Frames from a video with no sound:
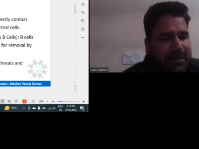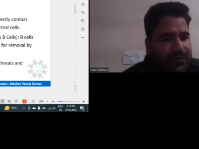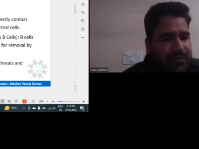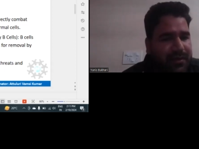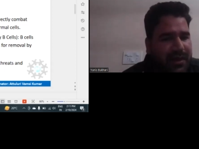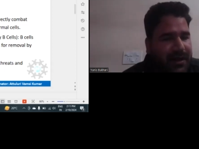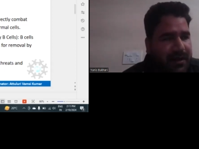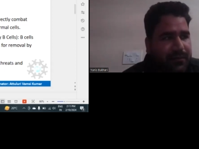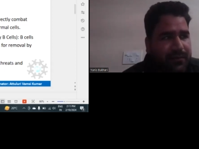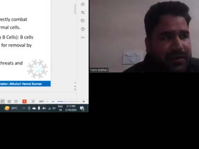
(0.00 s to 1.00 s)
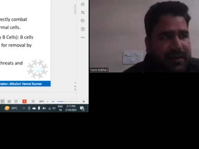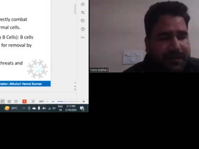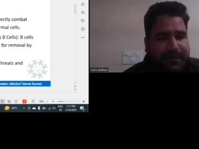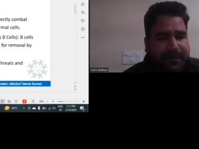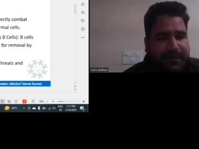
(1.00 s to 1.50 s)
immunity,
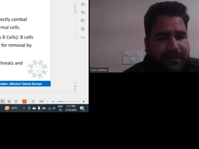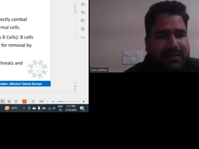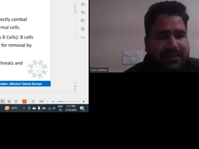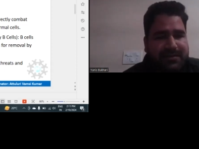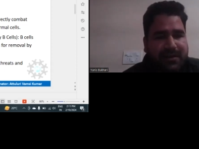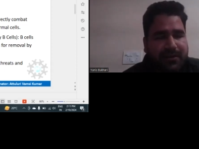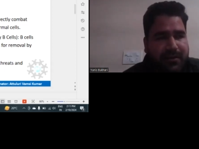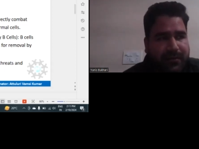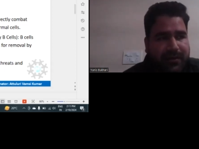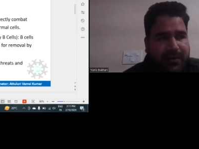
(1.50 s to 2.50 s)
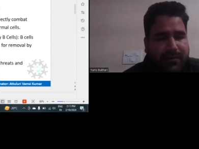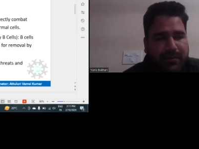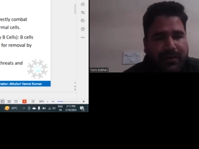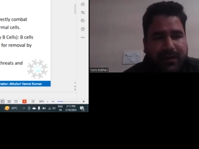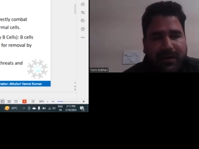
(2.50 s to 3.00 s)
that whether it's
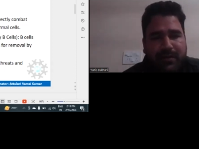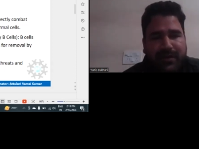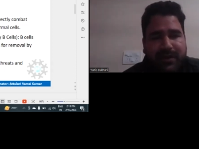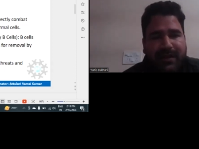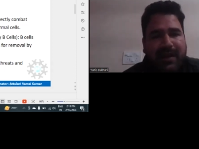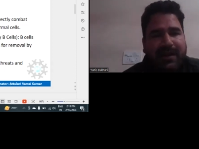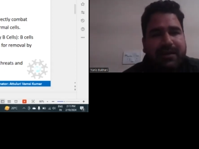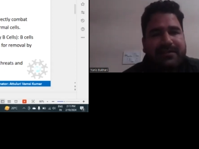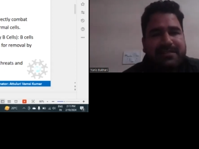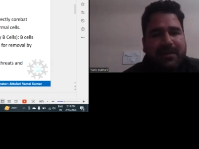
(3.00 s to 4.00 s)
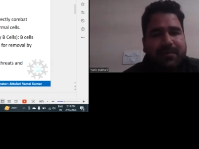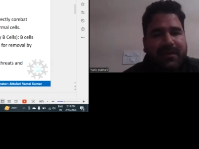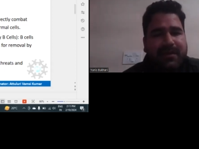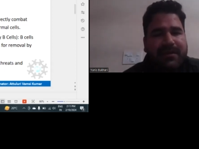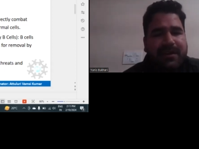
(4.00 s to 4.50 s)
humoral immunity and cell
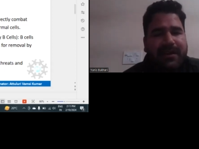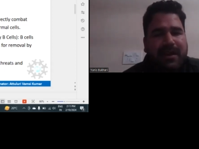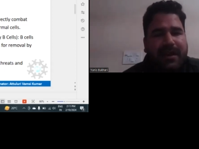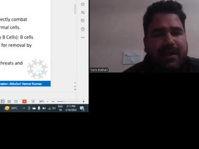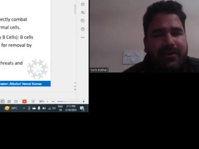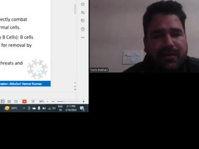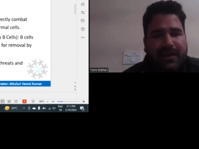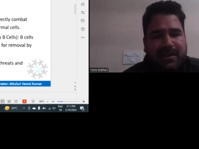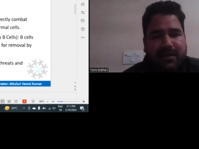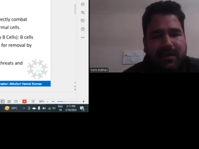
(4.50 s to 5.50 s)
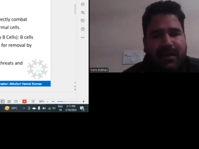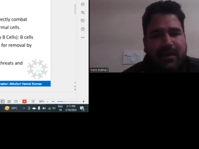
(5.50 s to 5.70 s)
mediated, they together